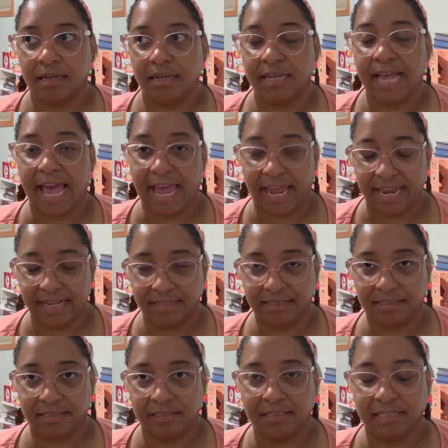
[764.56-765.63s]

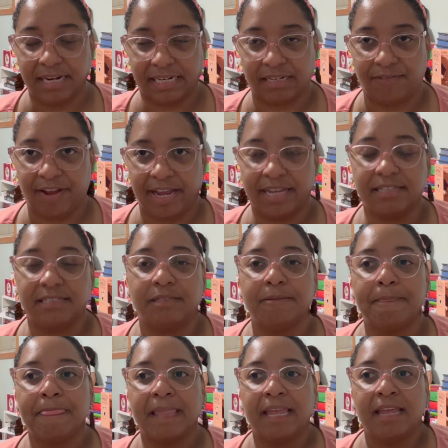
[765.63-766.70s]
Hayes, Detective Hayes.
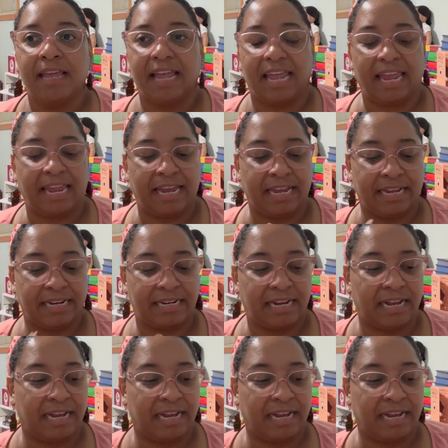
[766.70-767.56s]
And